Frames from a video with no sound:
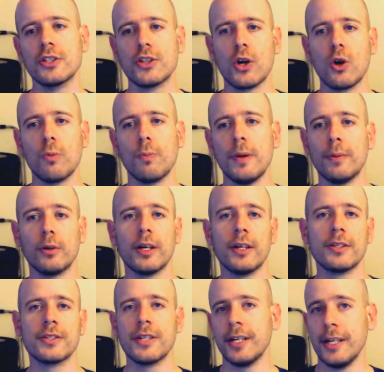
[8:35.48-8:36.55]
So people
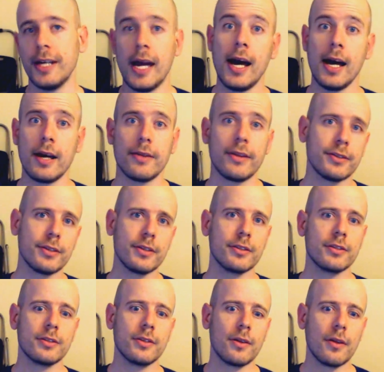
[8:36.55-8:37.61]
can say, yeah, this
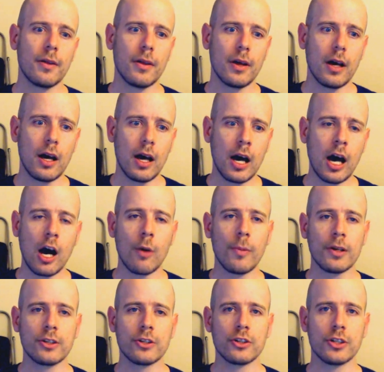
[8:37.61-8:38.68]
is how
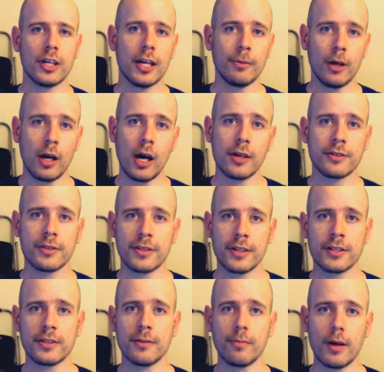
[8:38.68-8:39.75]
much game costs,
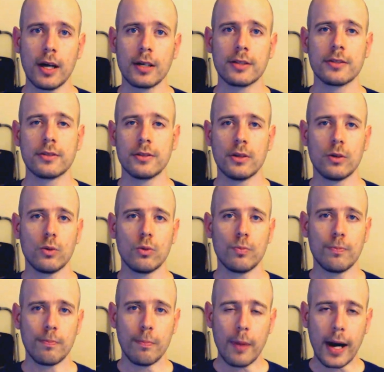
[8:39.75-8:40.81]
60 bucks, you
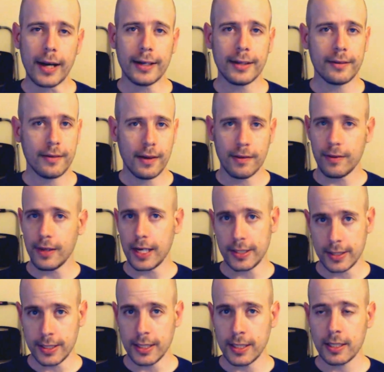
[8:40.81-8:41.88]
buy it and
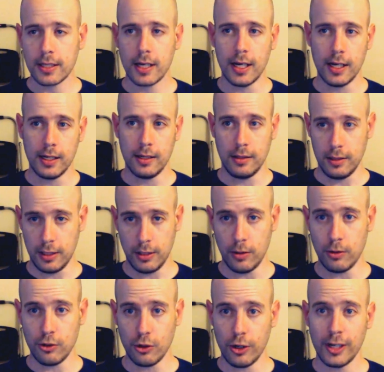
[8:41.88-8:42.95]
that's it, and
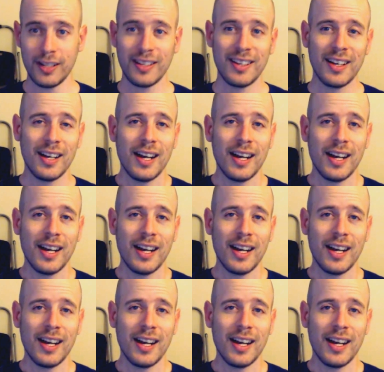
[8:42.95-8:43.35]
you enjoy it.